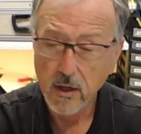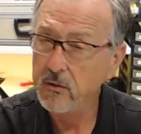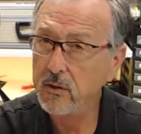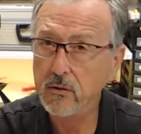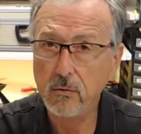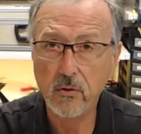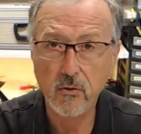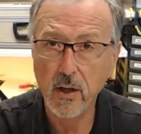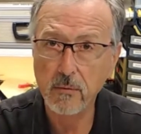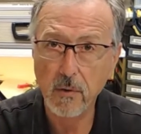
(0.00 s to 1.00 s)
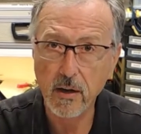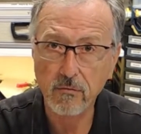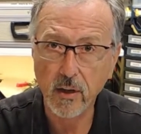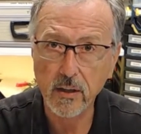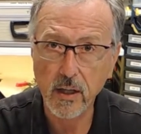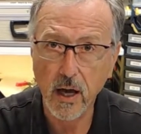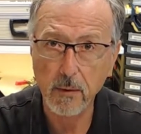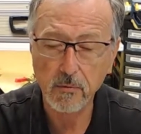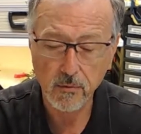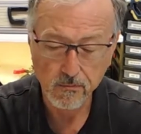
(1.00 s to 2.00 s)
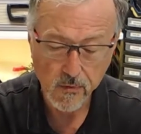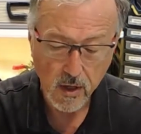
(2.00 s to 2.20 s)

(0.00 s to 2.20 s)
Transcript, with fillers: just to extend my flight times.